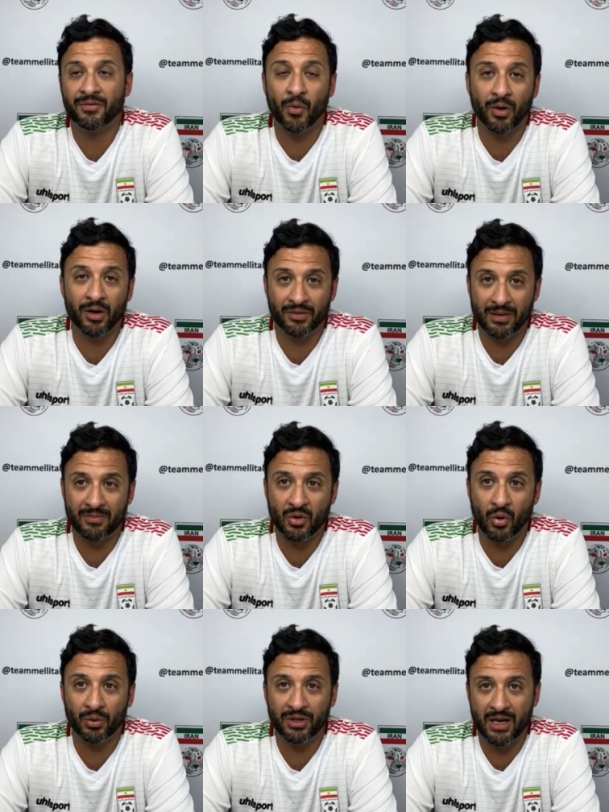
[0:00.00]
four of them
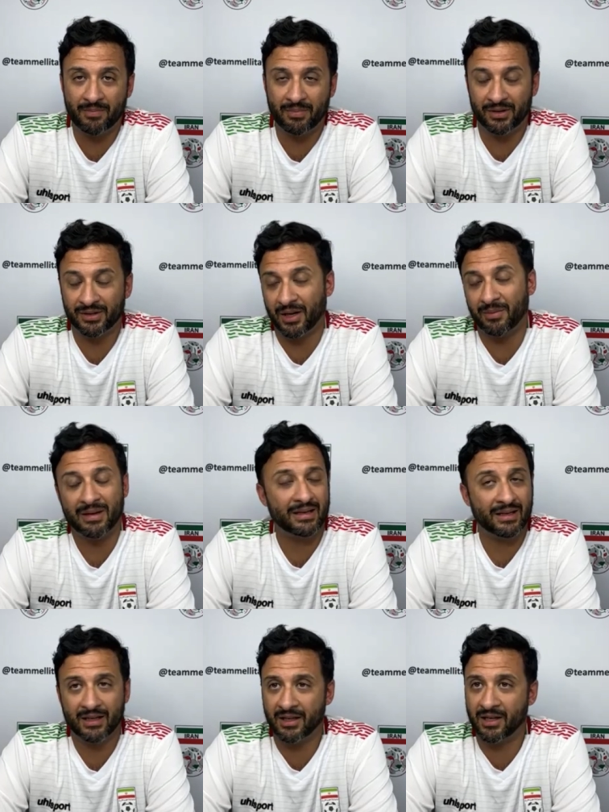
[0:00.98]
goalkeepers. I
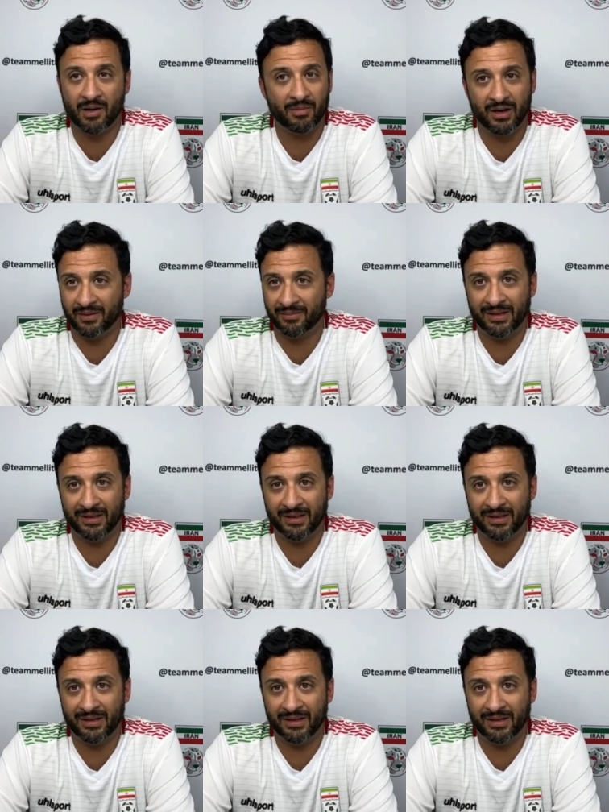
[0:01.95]
mean, come on,